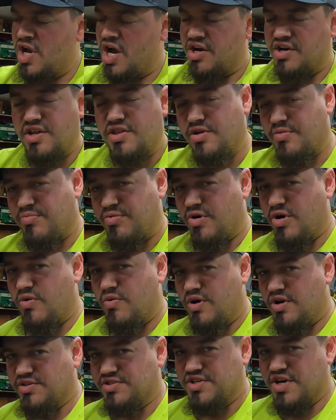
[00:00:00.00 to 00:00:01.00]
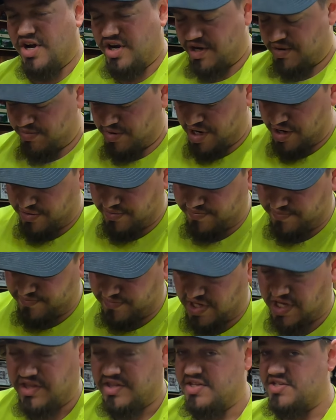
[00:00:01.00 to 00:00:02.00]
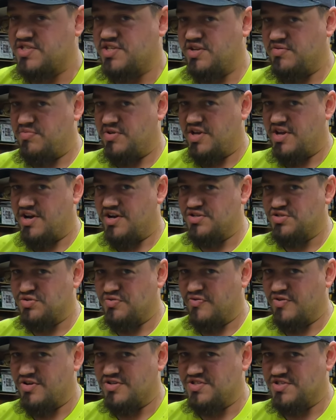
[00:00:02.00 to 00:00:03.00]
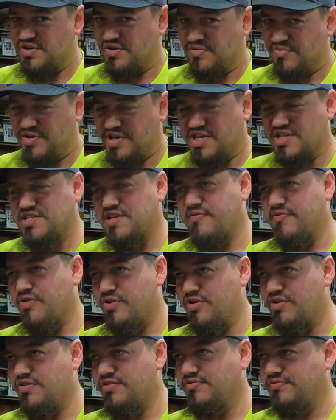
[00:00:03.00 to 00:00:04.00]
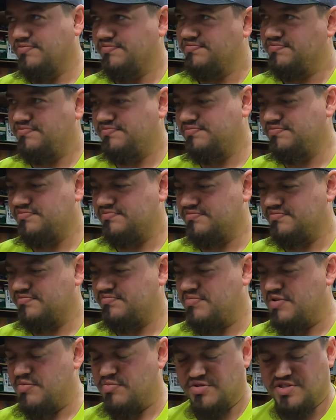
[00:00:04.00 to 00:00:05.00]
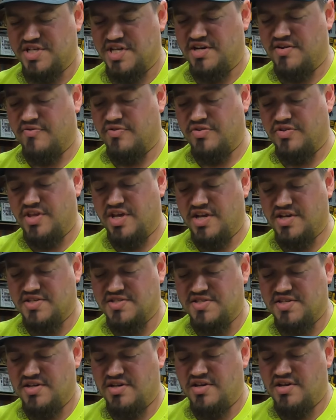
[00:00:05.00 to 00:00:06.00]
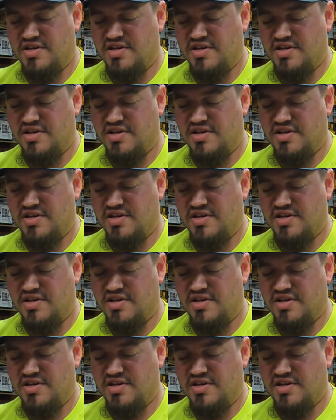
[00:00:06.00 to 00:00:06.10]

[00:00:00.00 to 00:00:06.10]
Another pro I'll talk about, and this could be controversial because I've heard people say different things,